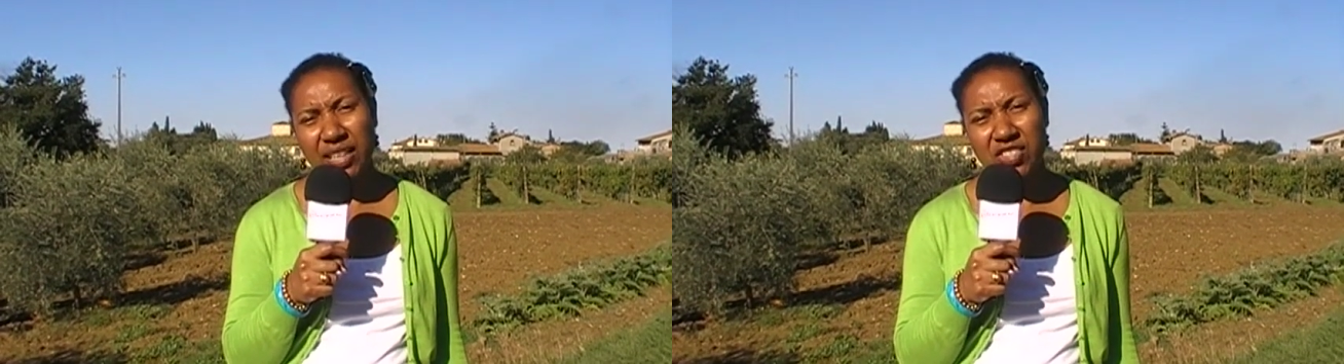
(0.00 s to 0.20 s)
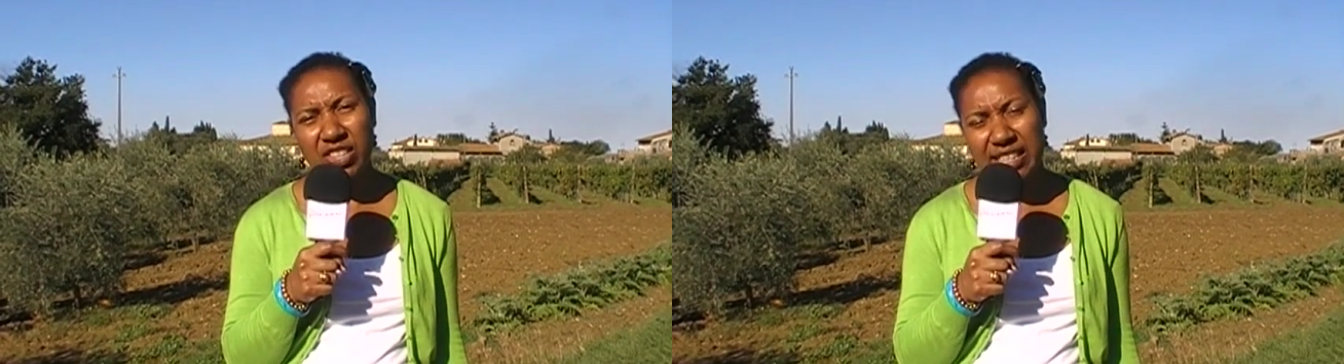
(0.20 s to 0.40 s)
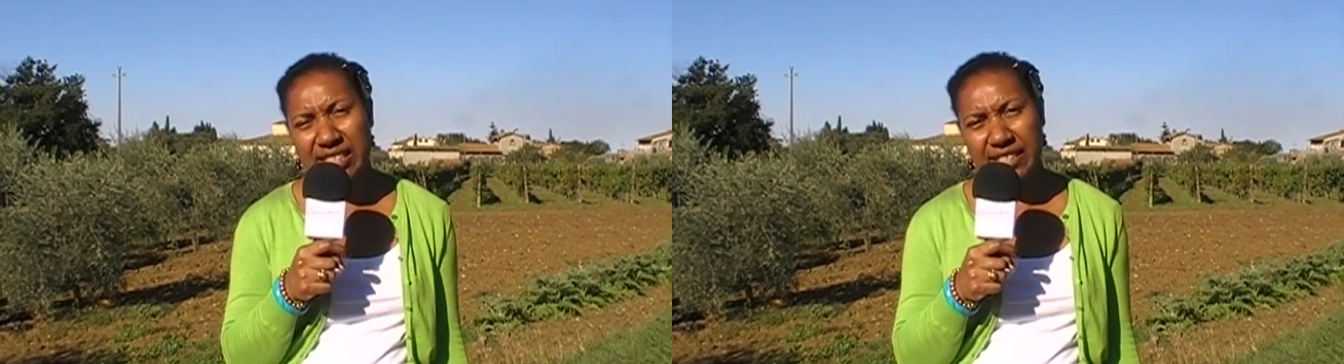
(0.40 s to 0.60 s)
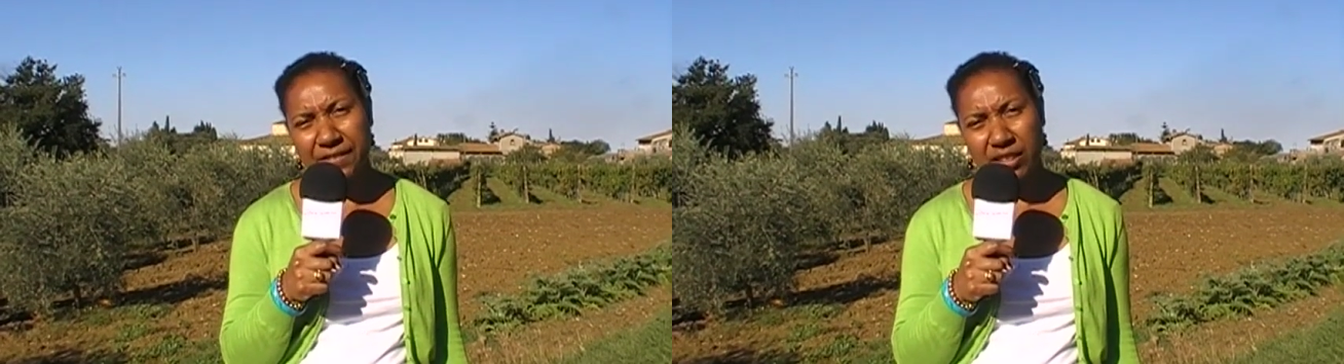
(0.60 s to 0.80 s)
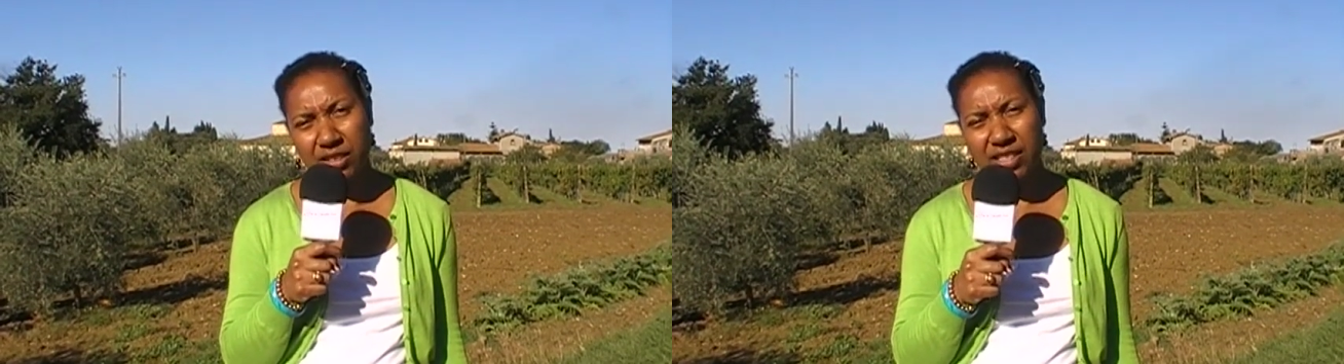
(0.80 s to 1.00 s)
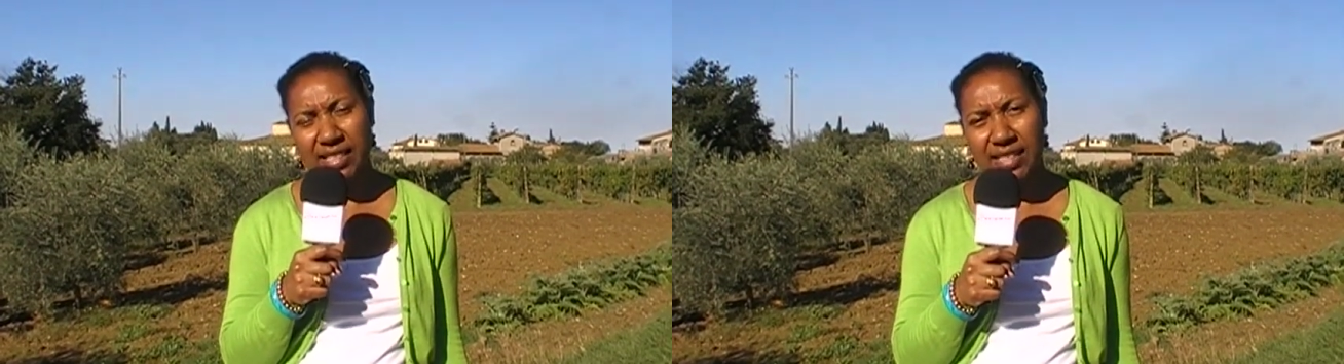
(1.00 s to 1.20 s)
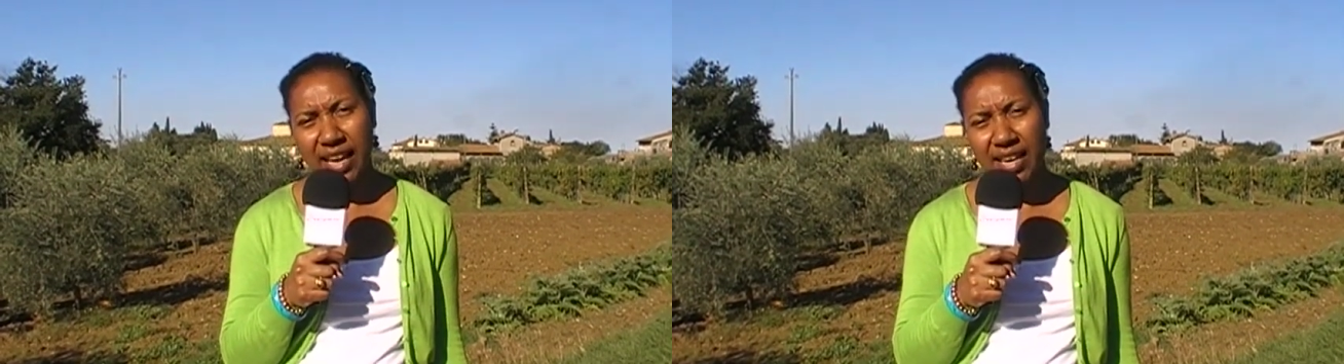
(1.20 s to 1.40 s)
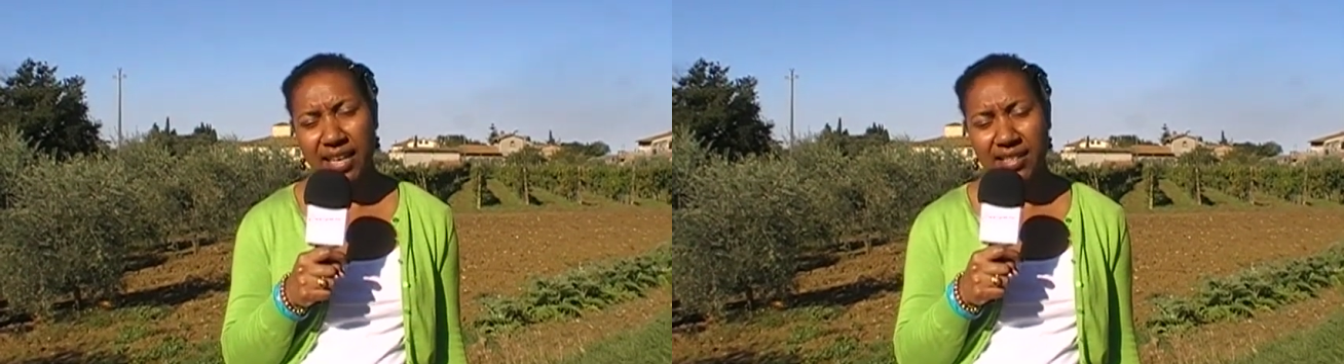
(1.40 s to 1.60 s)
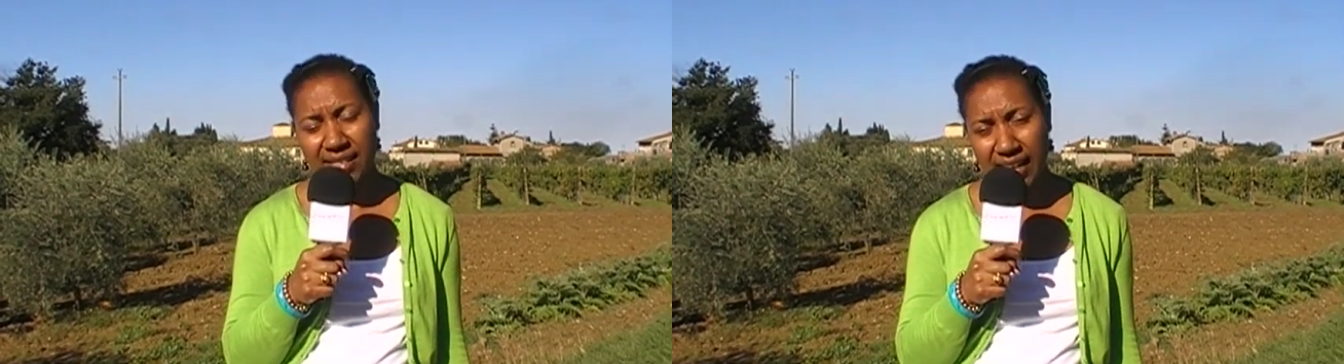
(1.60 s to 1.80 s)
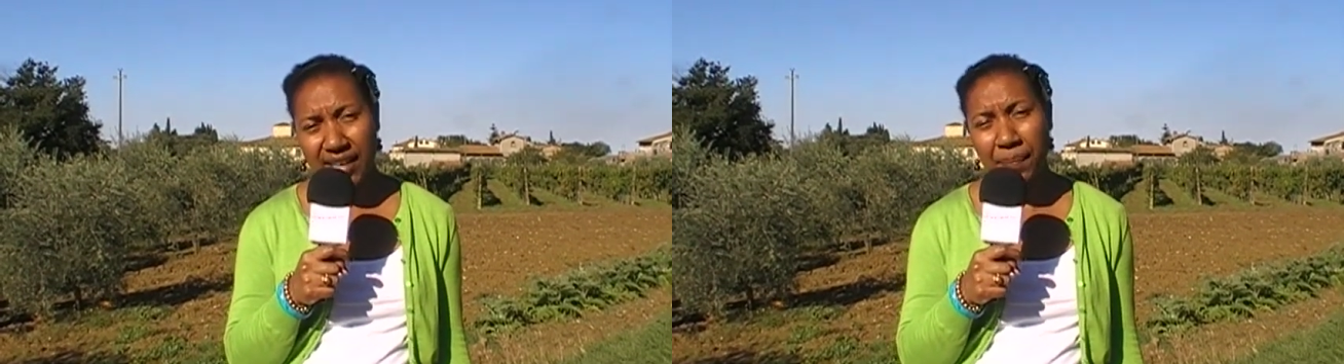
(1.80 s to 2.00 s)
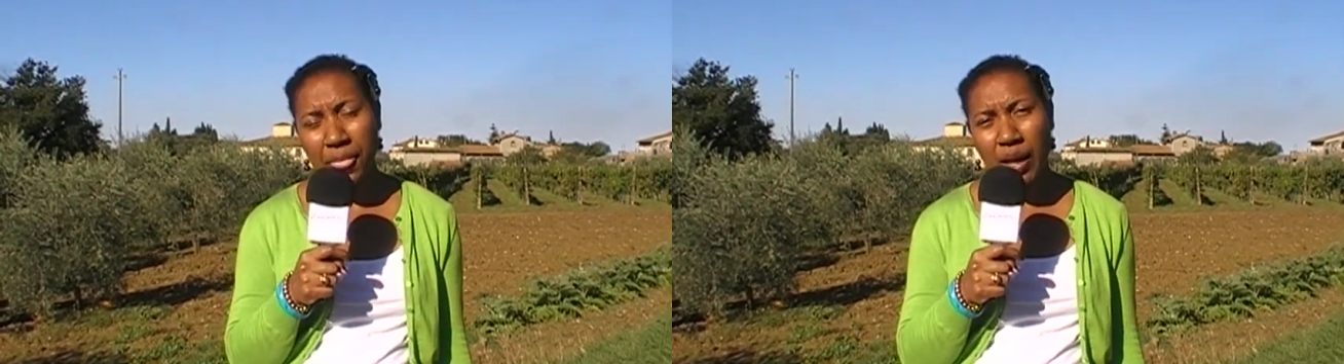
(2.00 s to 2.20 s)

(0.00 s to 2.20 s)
It's difficult to say,